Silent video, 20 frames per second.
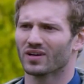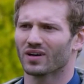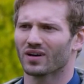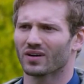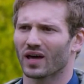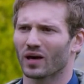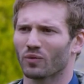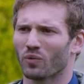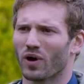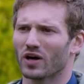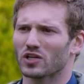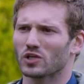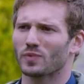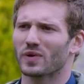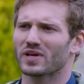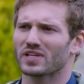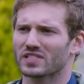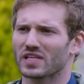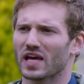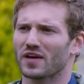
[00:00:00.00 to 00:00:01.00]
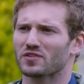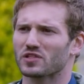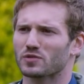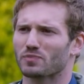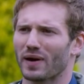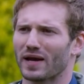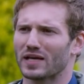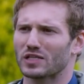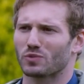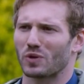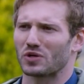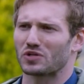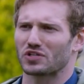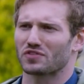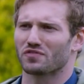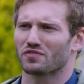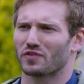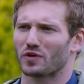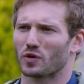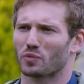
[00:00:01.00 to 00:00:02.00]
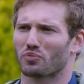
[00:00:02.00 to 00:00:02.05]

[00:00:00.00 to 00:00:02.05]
Okay, work should be a safe space where she doesn't feel